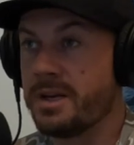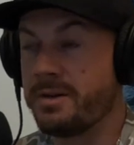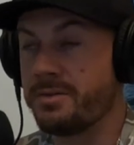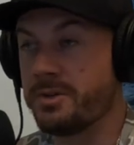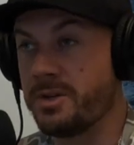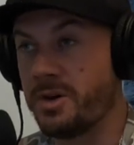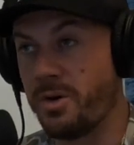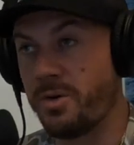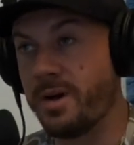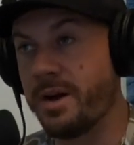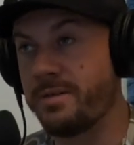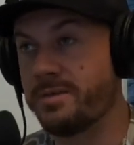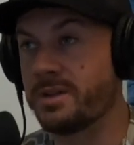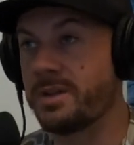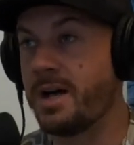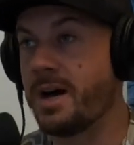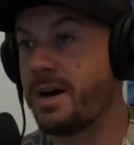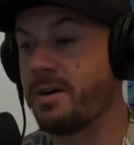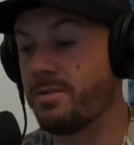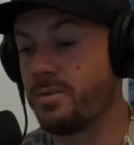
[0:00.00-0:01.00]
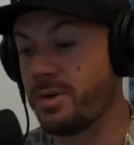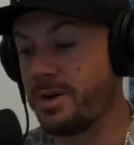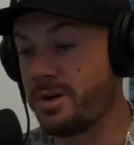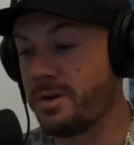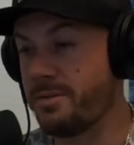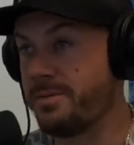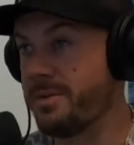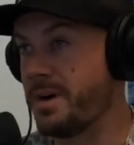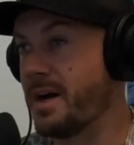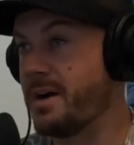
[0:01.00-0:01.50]
If you don't have a live
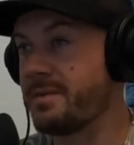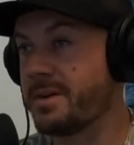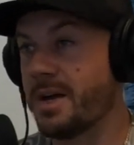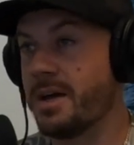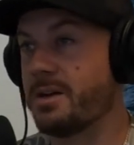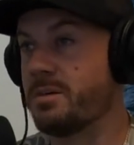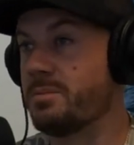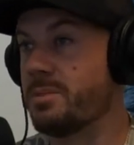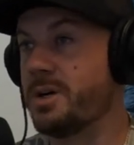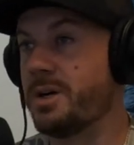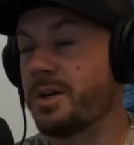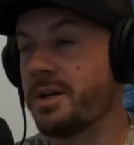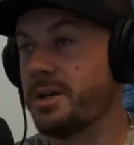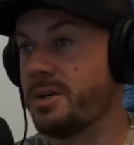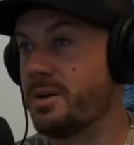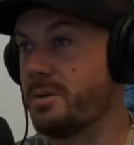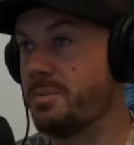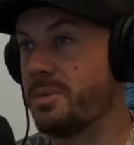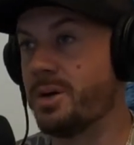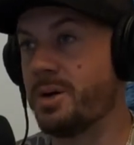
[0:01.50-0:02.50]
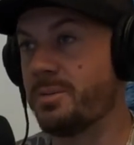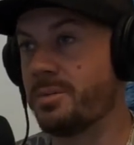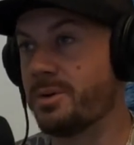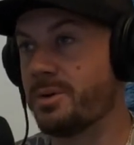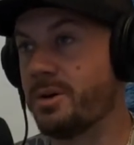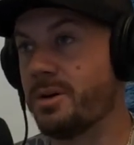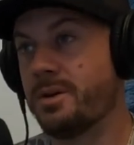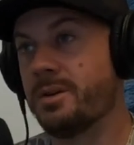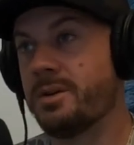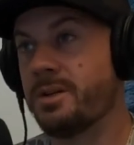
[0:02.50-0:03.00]
well, 5-gallon bucket and a
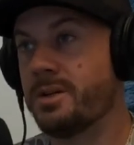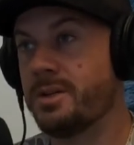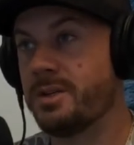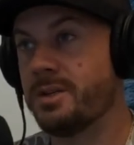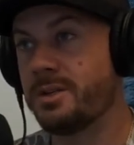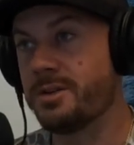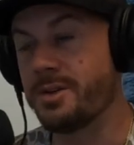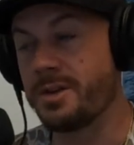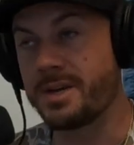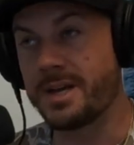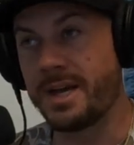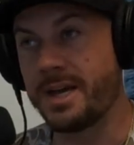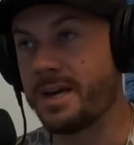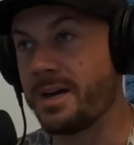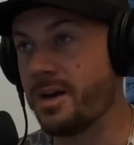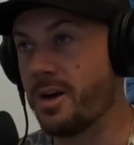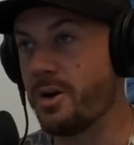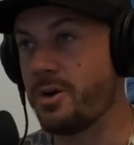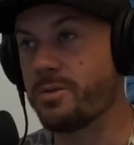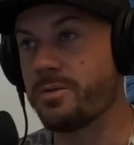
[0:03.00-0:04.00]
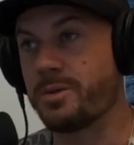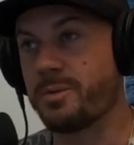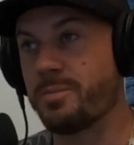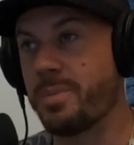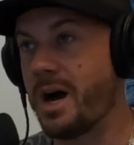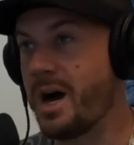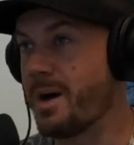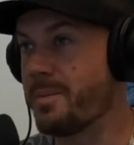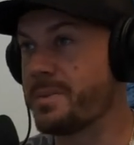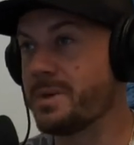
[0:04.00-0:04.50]
bubbler, you can't
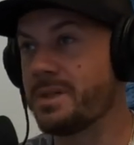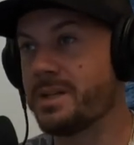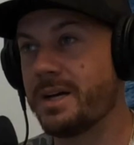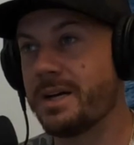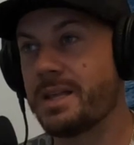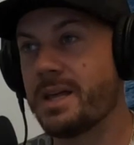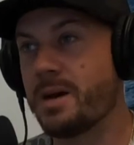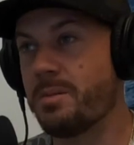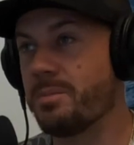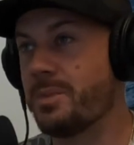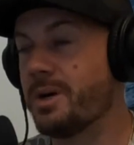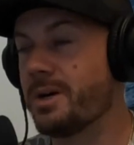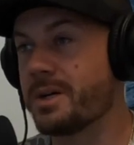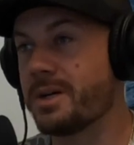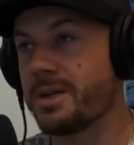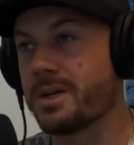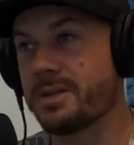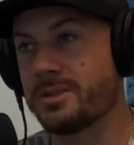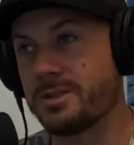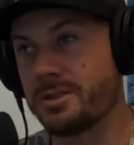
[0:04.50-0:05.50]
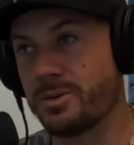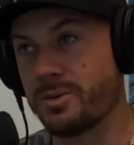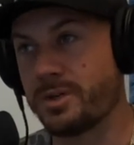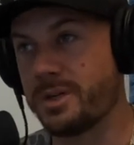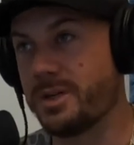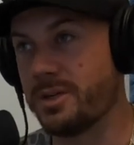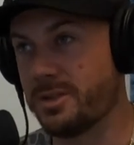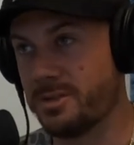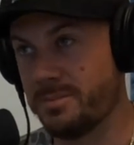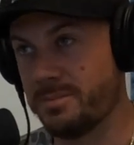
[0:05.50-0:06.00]
overpopulate that bucket because it'll
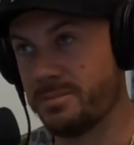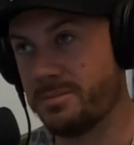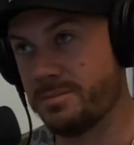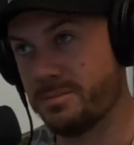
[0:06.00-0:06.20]
kill them.